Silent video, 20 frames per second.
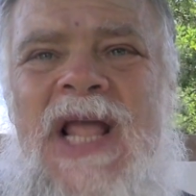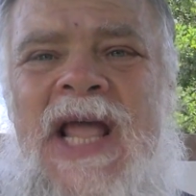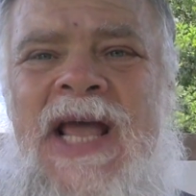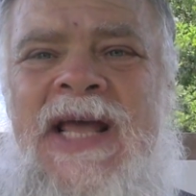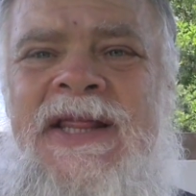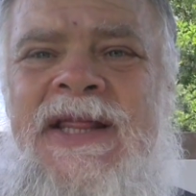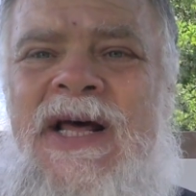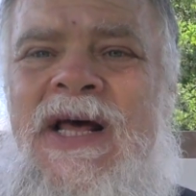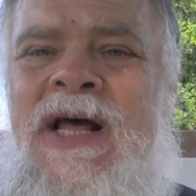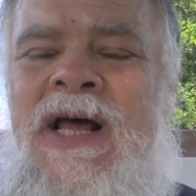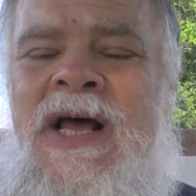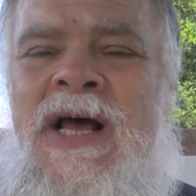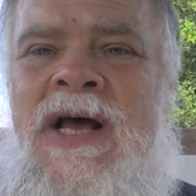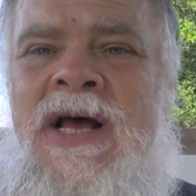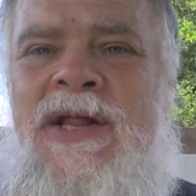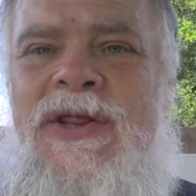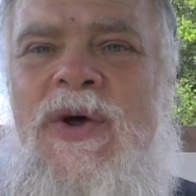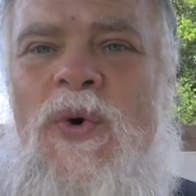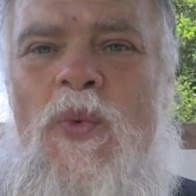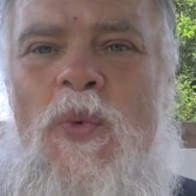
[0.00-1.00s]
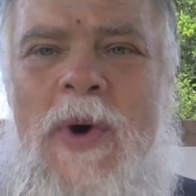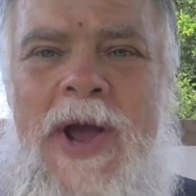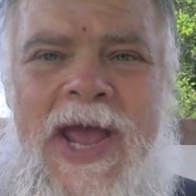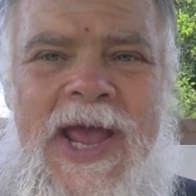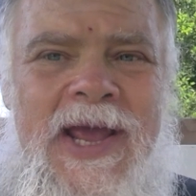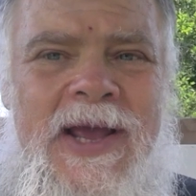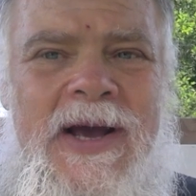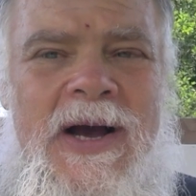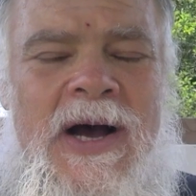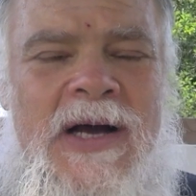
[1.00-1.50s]
And the
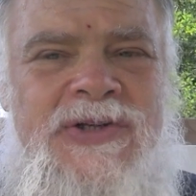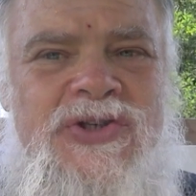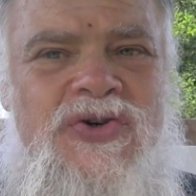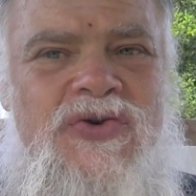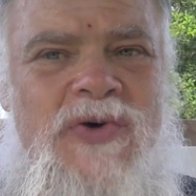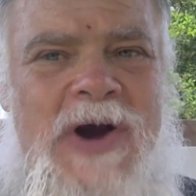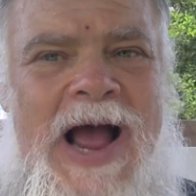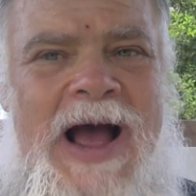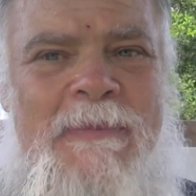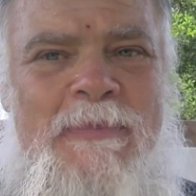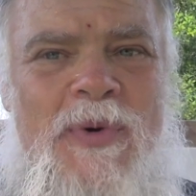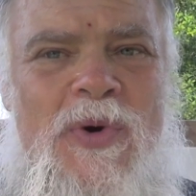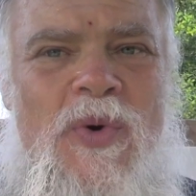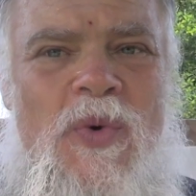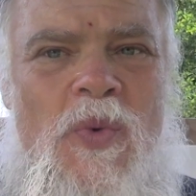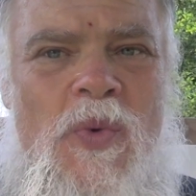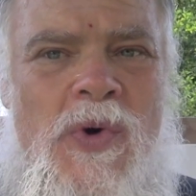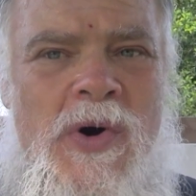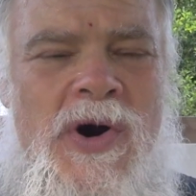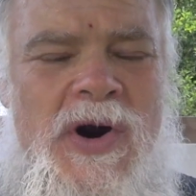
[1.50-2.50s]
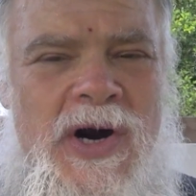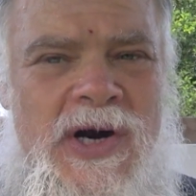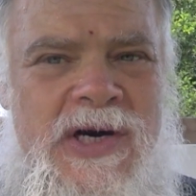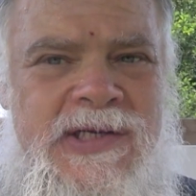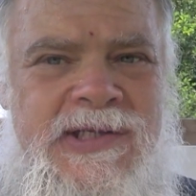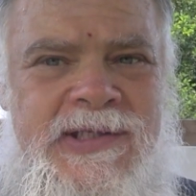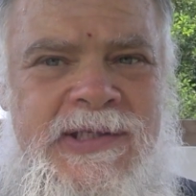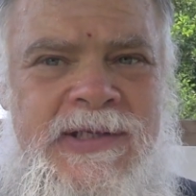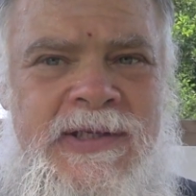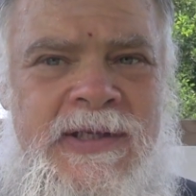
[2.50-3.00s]
way a trapper
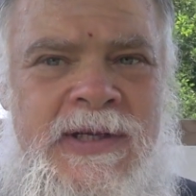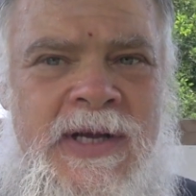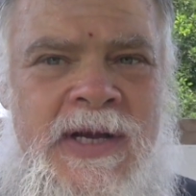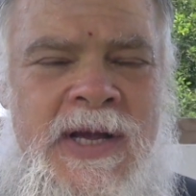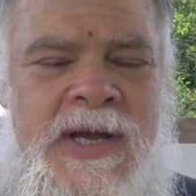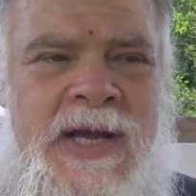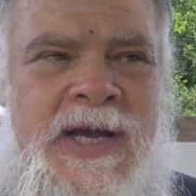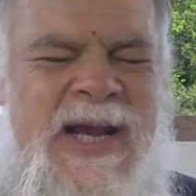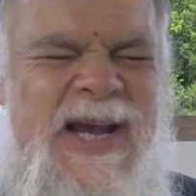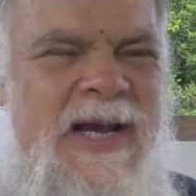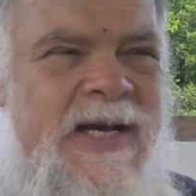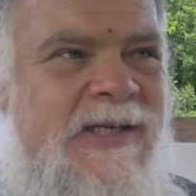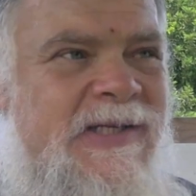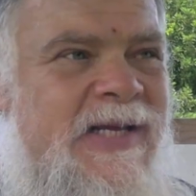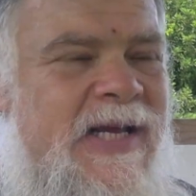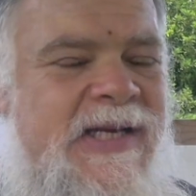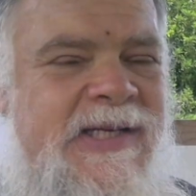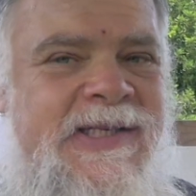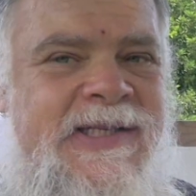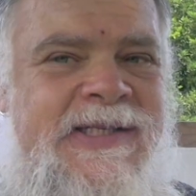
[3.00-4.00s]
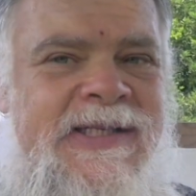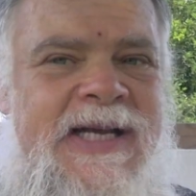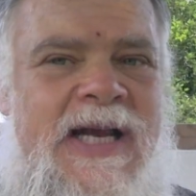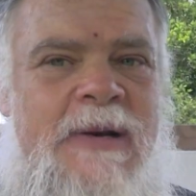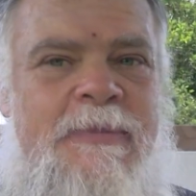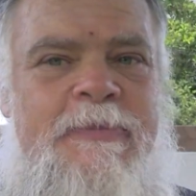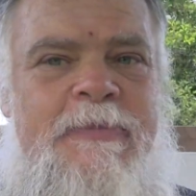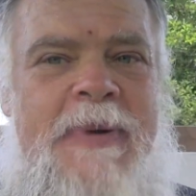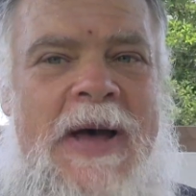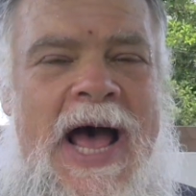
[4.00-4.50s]
works is they
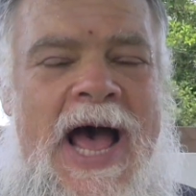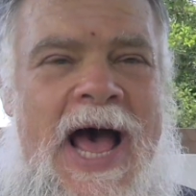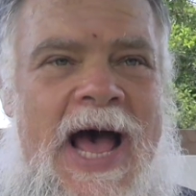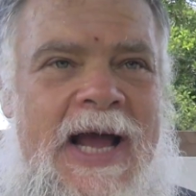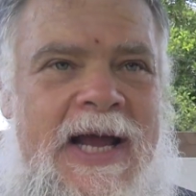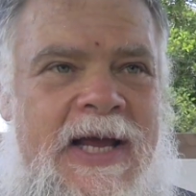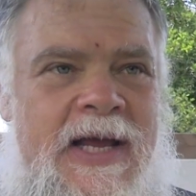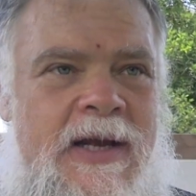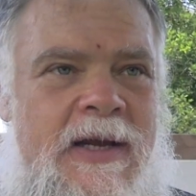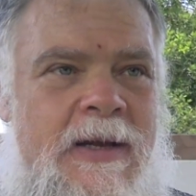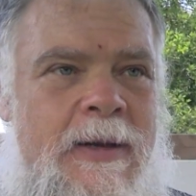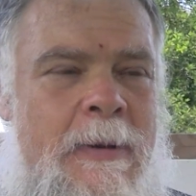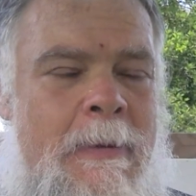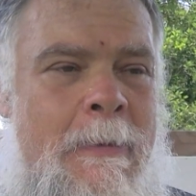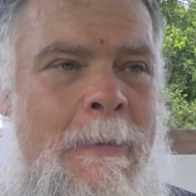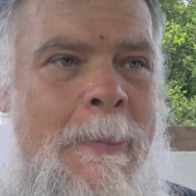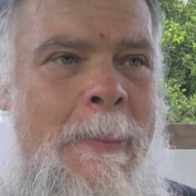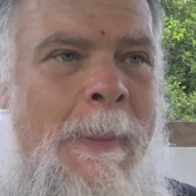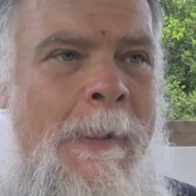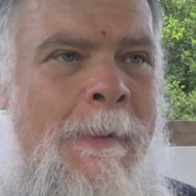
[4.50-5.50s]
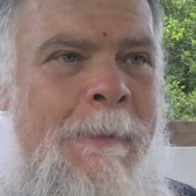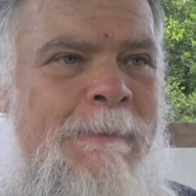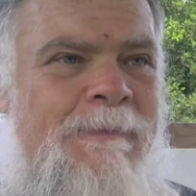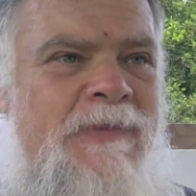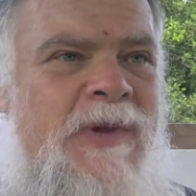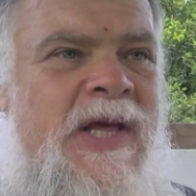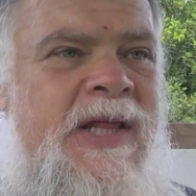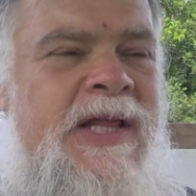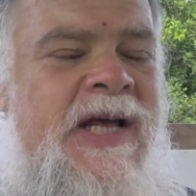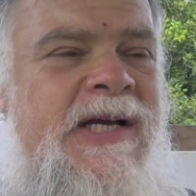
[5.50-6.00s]
sit back
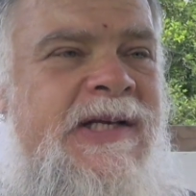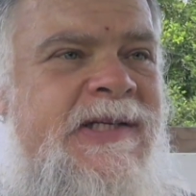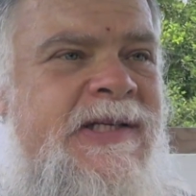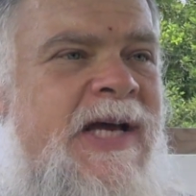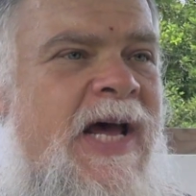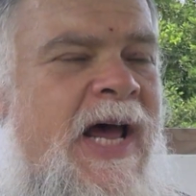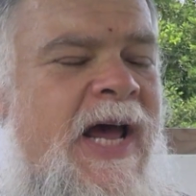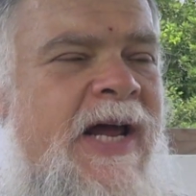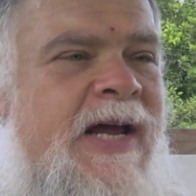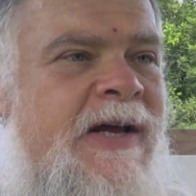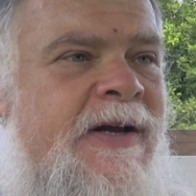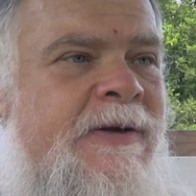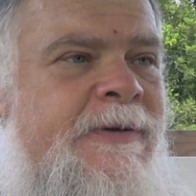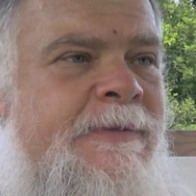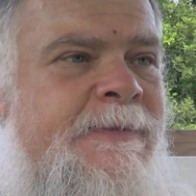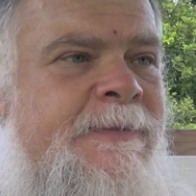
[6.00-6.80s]
and they say,